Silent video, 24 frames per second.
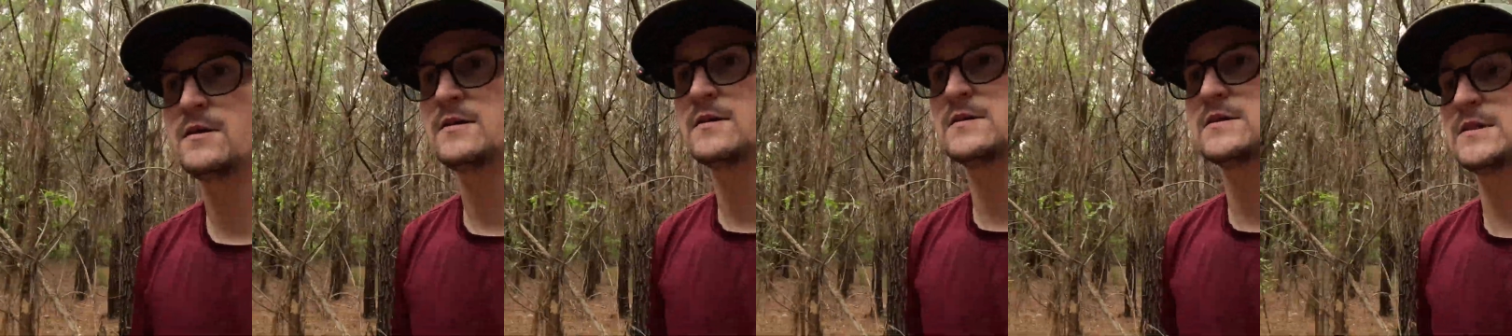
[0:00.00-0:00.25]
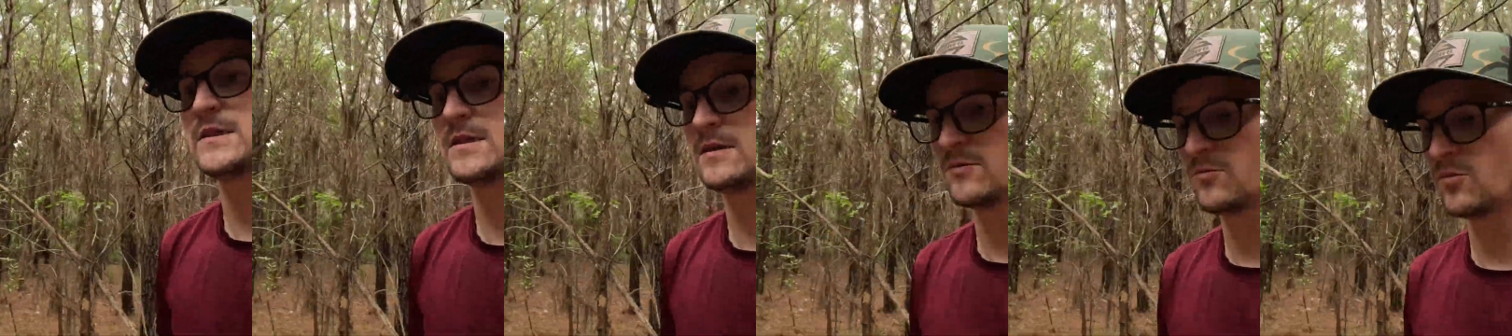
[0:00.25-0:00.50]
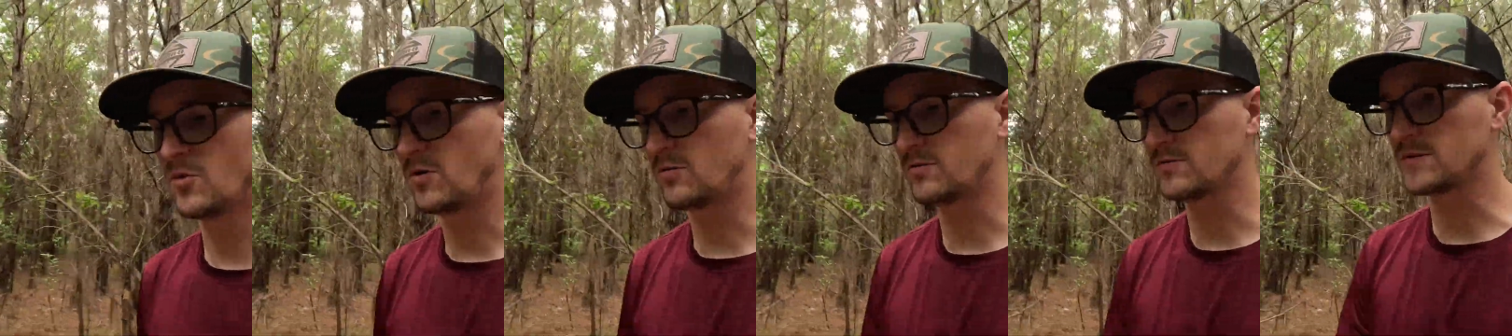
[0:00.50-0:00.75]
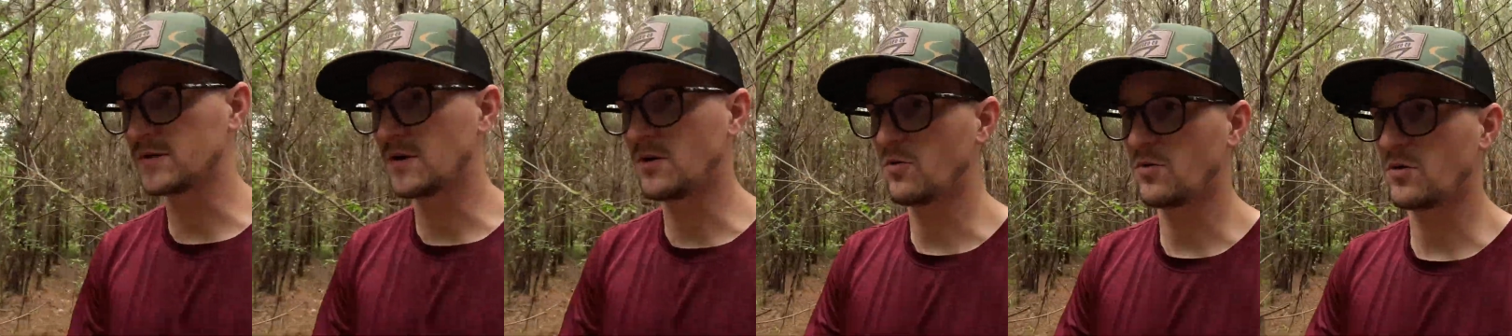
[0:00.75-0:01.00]
seeing what
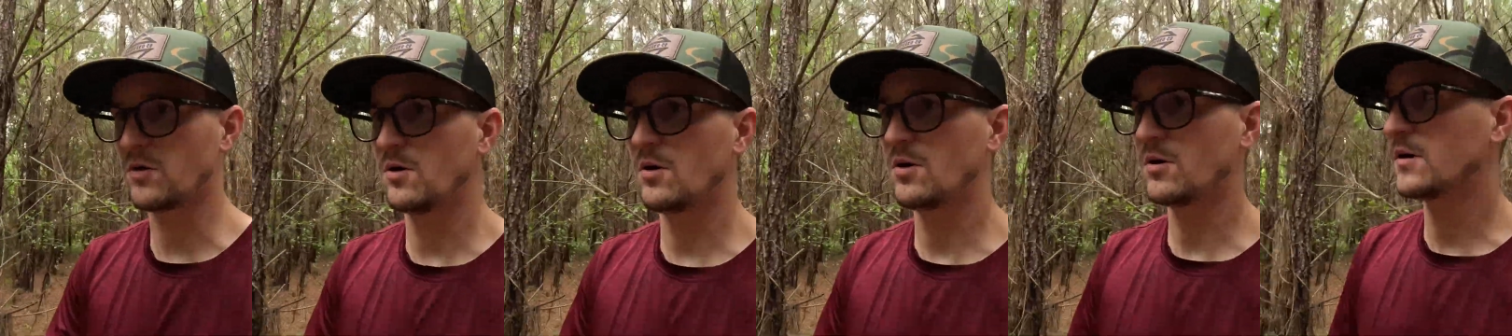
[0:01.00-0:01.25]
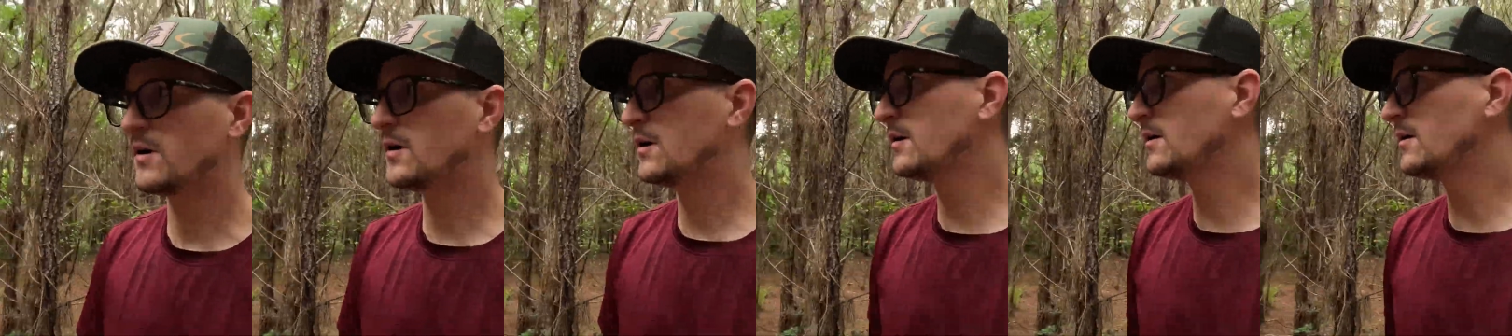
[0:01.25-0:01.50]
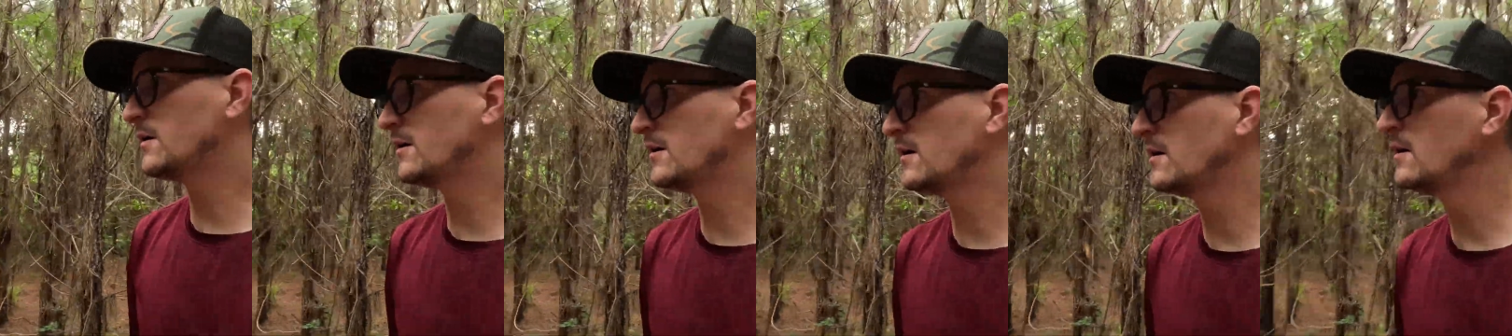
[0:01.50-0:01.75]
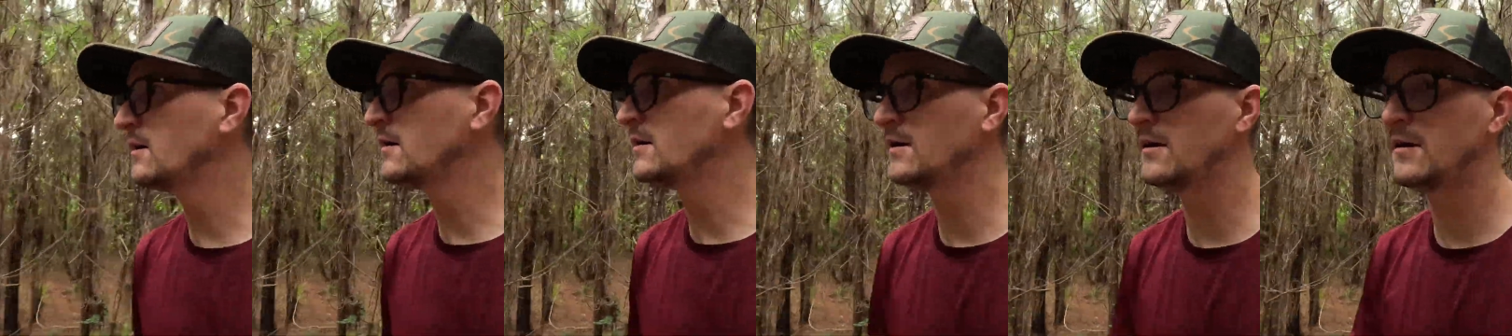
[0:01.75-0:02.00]
was going on.
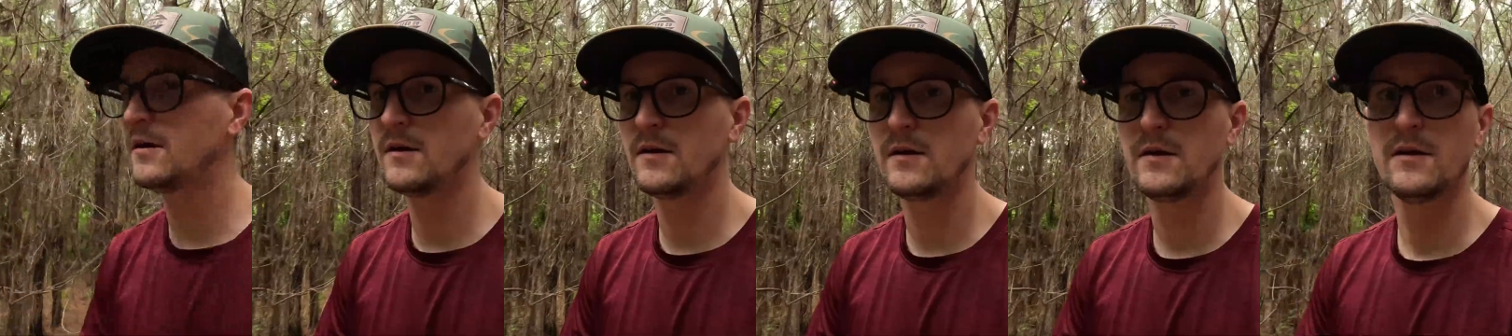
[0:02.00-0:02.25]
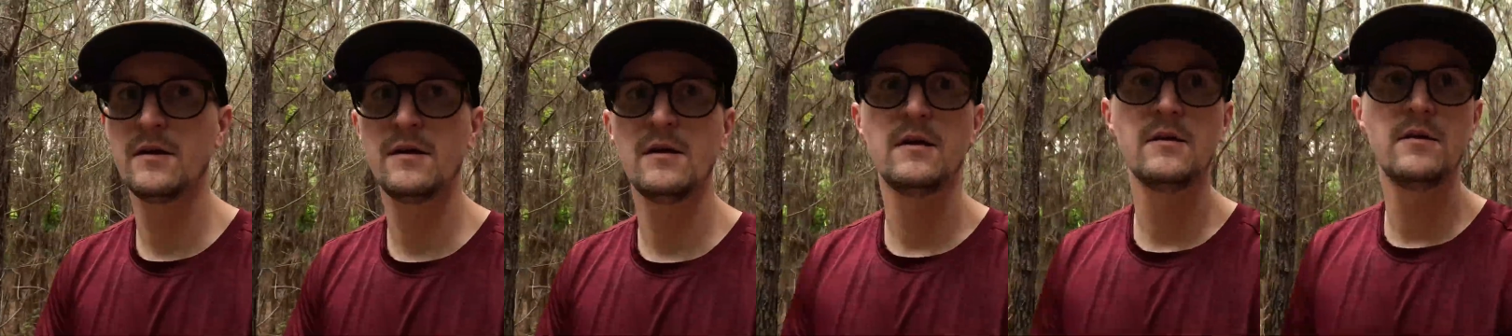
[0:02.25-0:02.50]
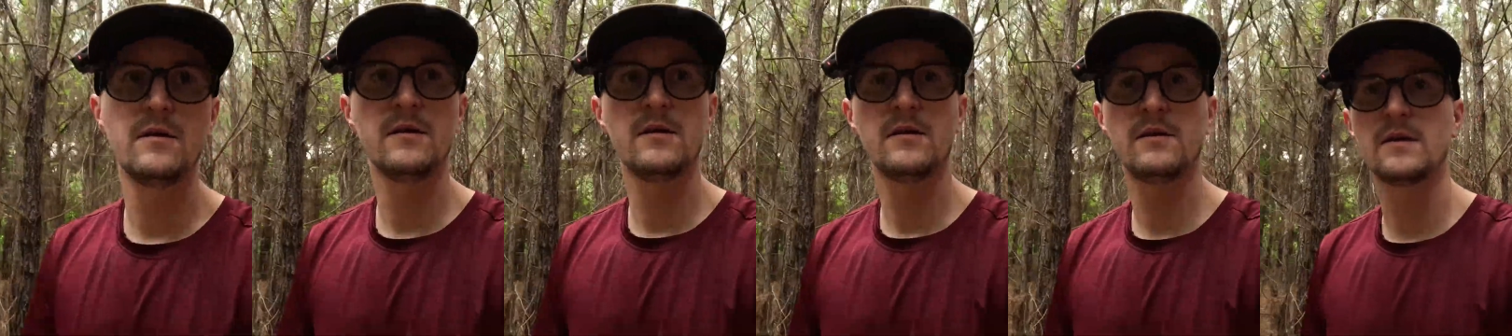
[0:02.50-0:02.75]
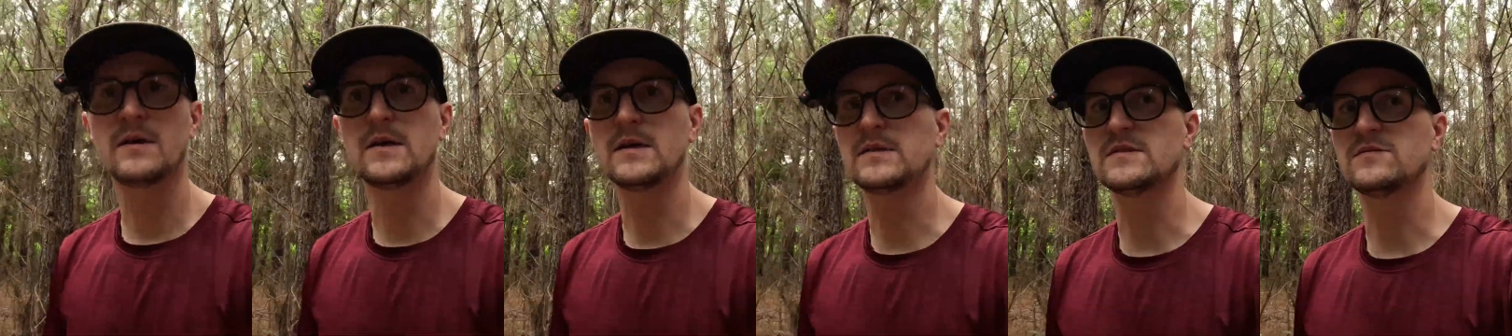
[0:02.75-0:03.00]

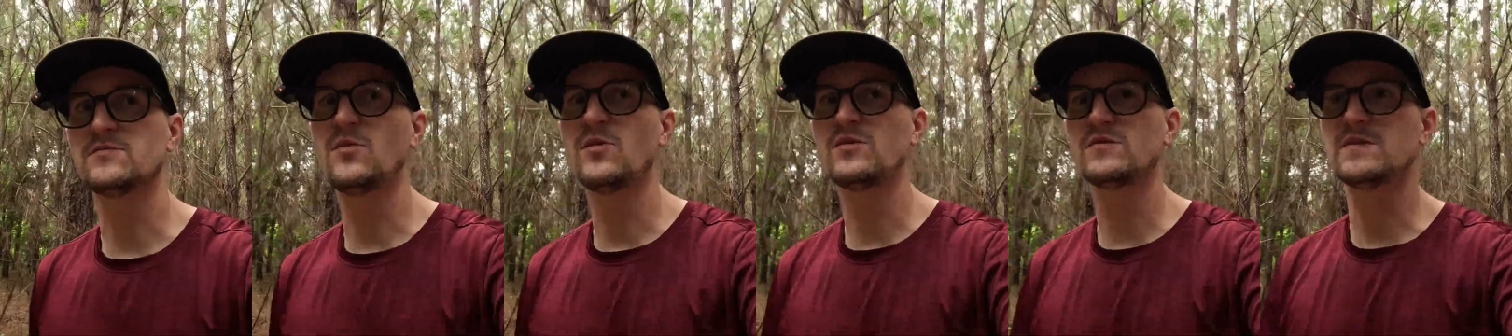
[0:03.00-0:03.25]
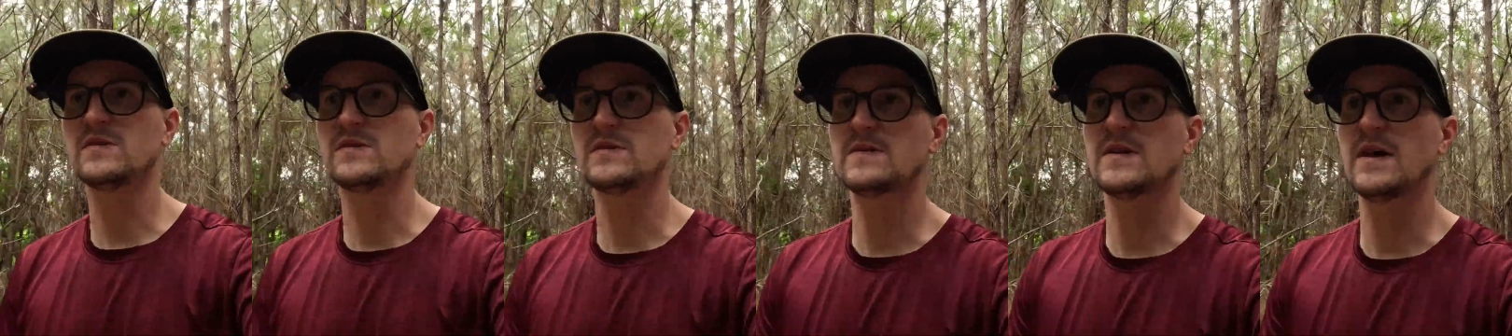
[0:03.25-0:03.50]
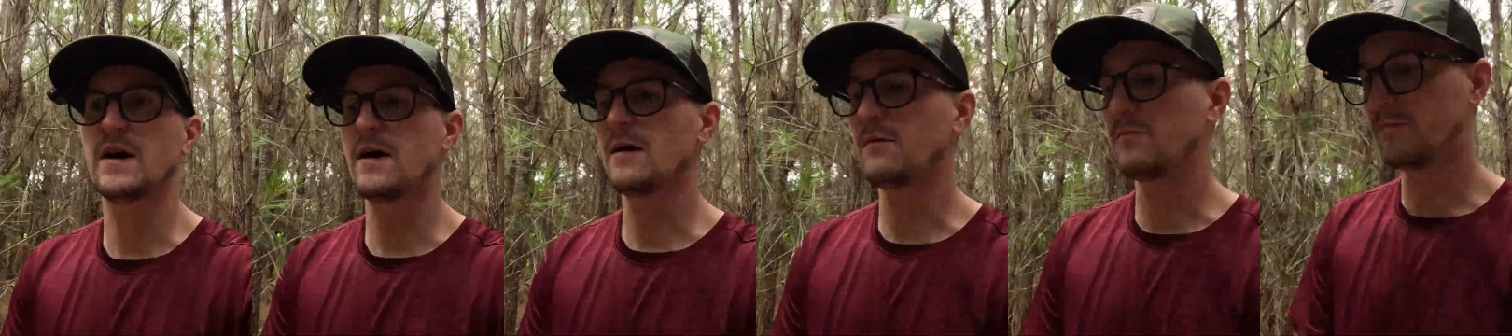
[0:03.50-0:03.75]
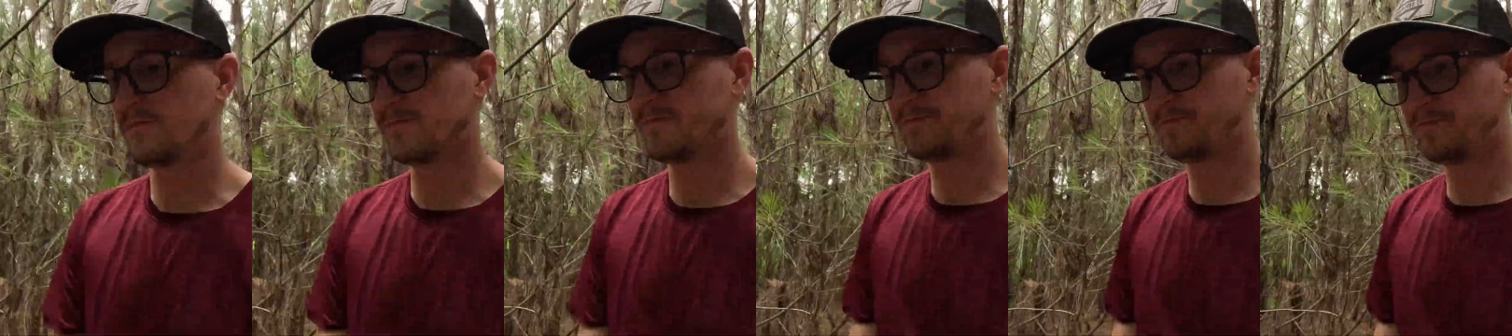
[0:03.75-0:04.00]
Because most of the time,